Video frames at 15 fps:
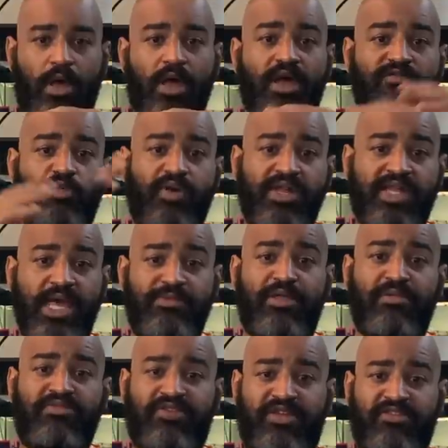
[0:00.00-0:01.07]
if you want to keep
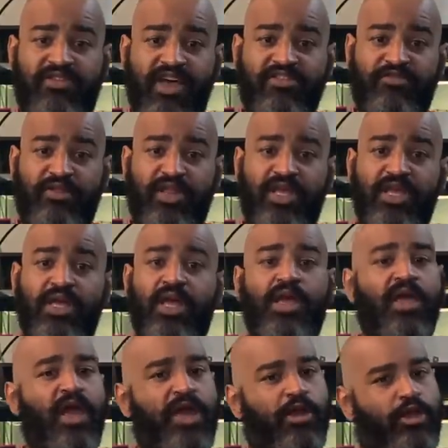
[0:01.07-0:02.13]
them successfully
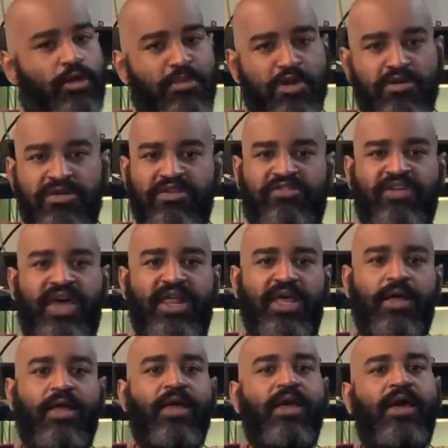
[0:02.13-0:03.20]
in a community
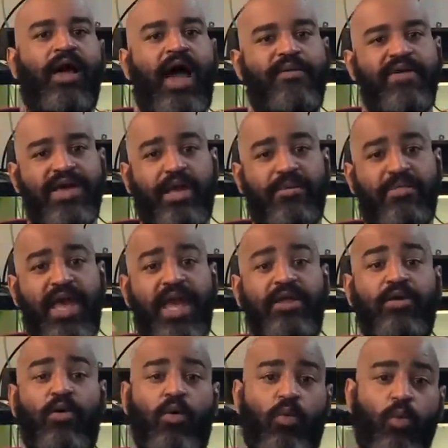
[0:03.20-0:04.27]
setting, I
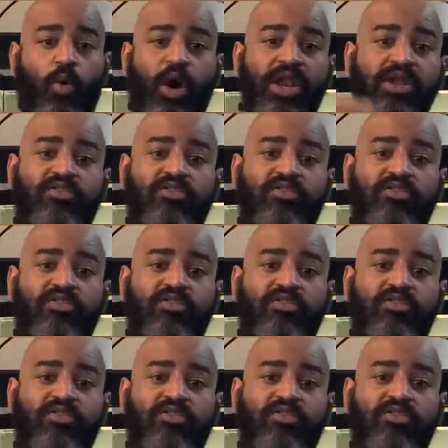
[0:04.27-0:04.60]
recommend one in a